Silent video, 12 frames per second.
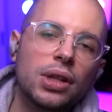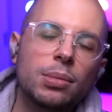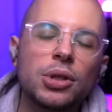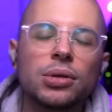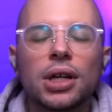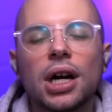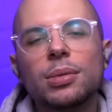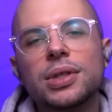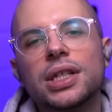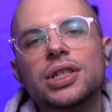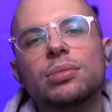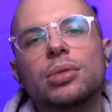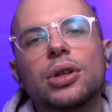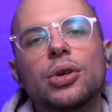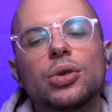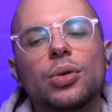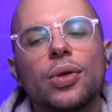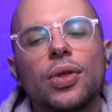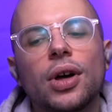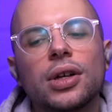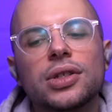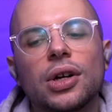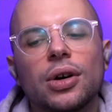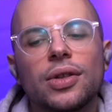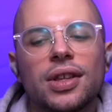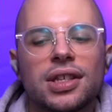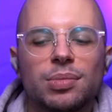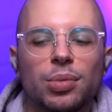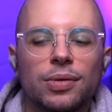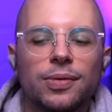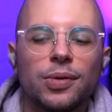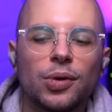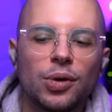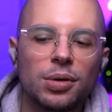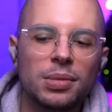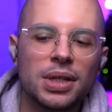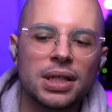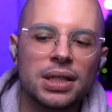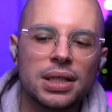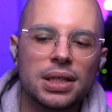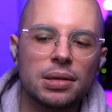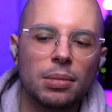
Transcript: Let me know in the comment section below your thoughts on this performance.